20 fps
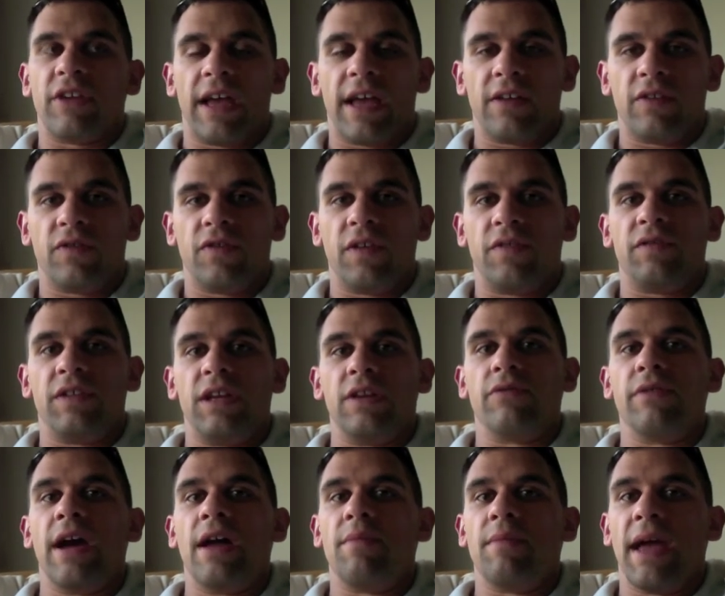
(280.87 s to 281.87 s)
It has
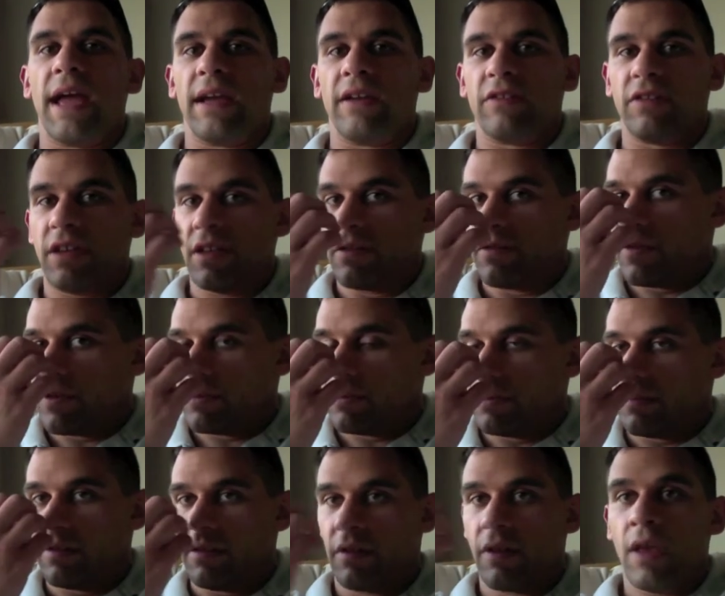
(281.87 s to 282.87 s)
15-round magazines
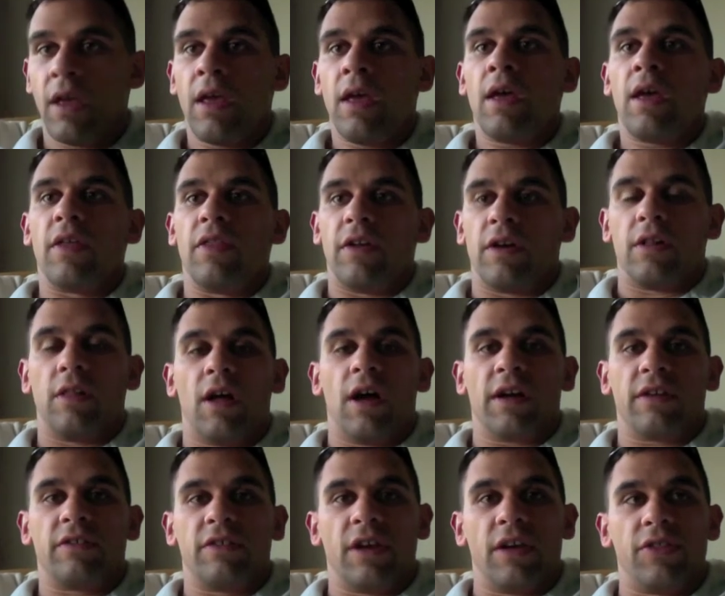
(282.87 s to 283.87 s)
versus the
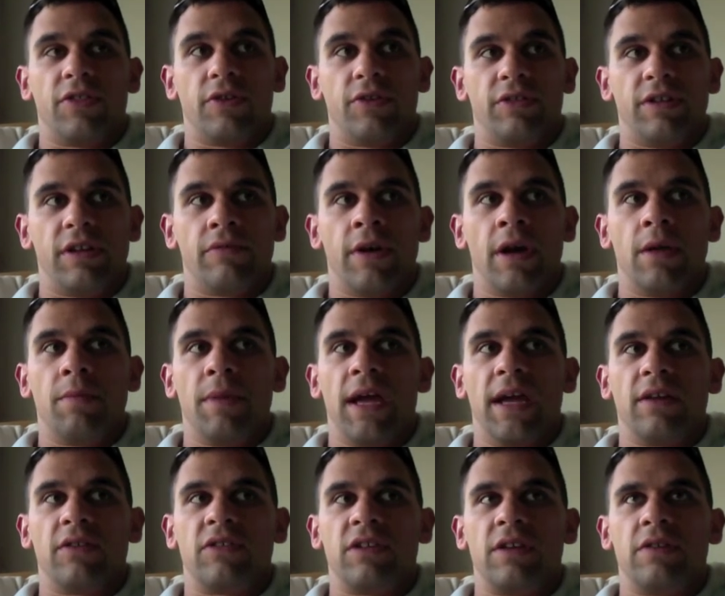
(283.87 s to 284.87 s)
Glock's 13-round
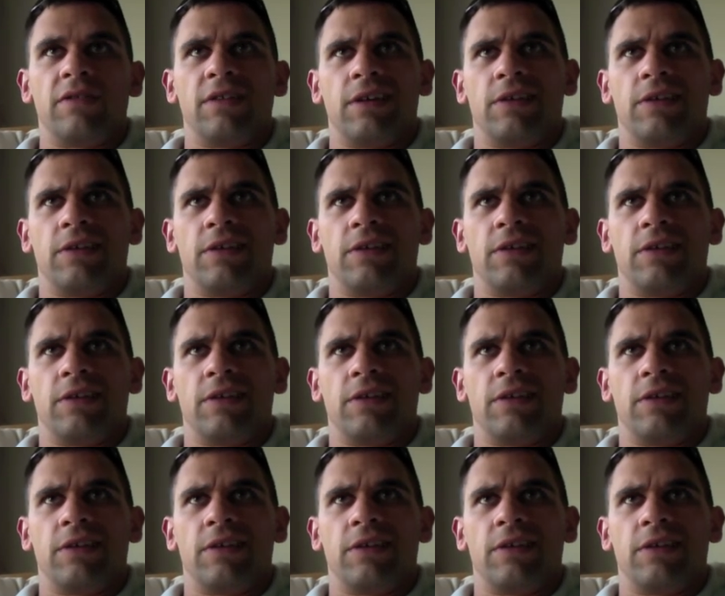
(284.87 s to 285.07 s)
magazines.